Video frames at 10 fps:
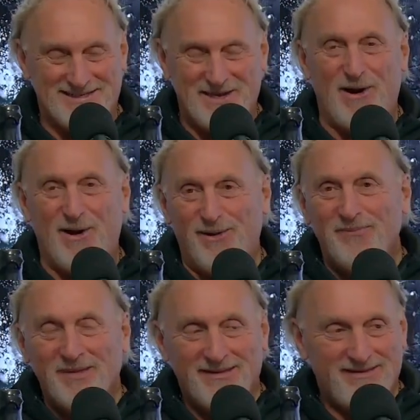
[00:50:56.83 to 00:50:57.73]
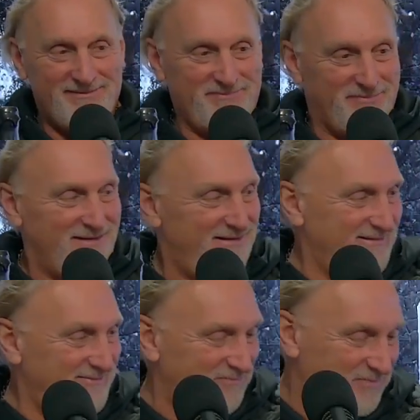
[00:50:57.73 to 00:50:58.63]
yes, Daryl. Listen, I
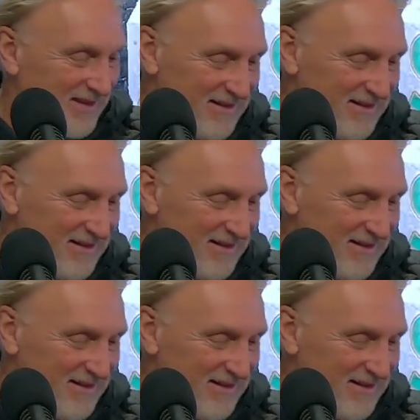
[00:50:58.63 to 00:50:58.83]
listen,